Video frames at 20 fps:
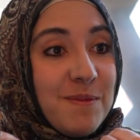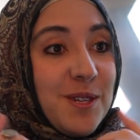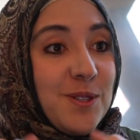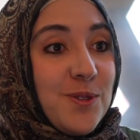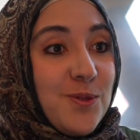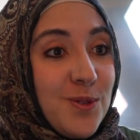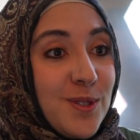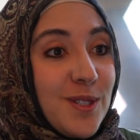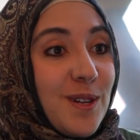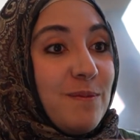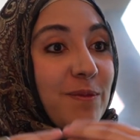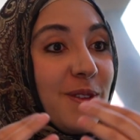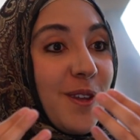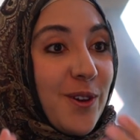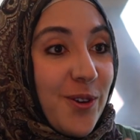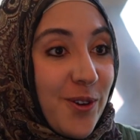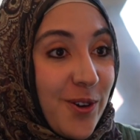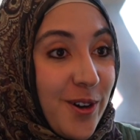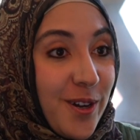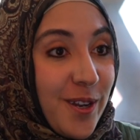me do
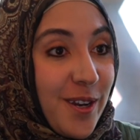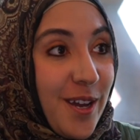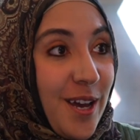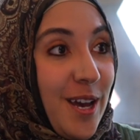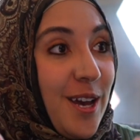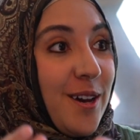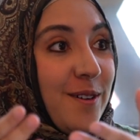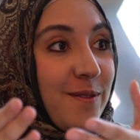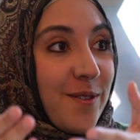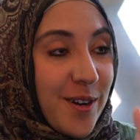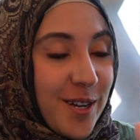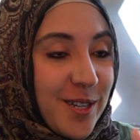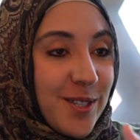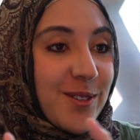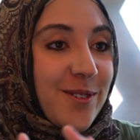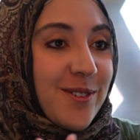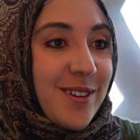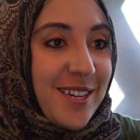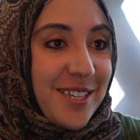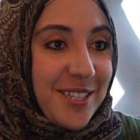something good for His
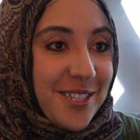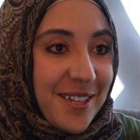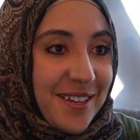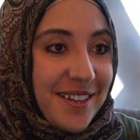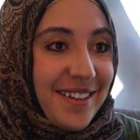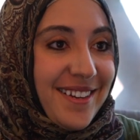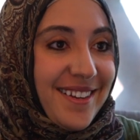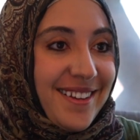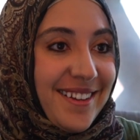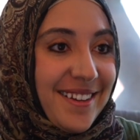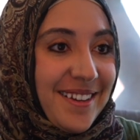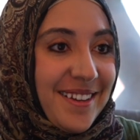creation.